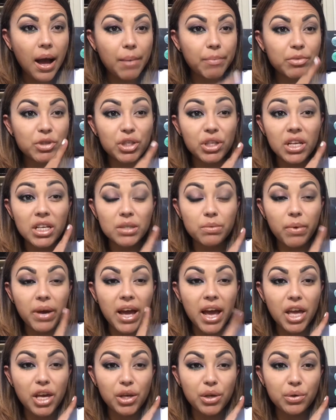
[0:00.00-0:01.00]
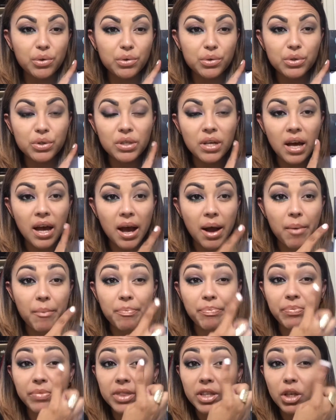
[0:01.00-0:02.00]
So that's why I use
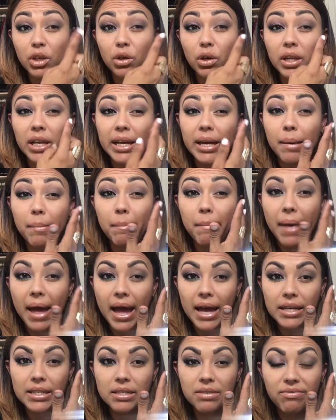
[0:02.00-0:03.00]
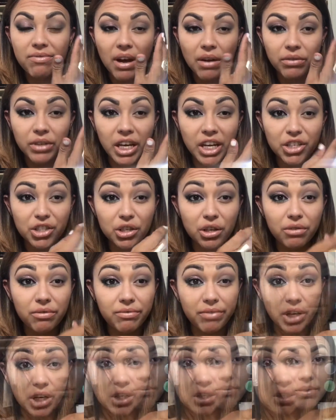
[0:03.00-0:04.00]
you know, like a matte foundation
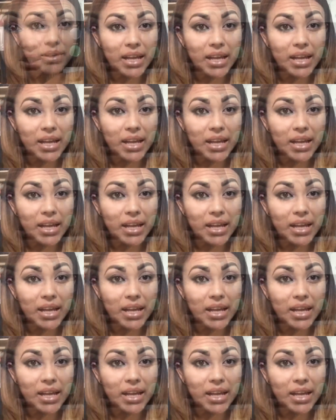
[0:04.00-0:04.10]
first.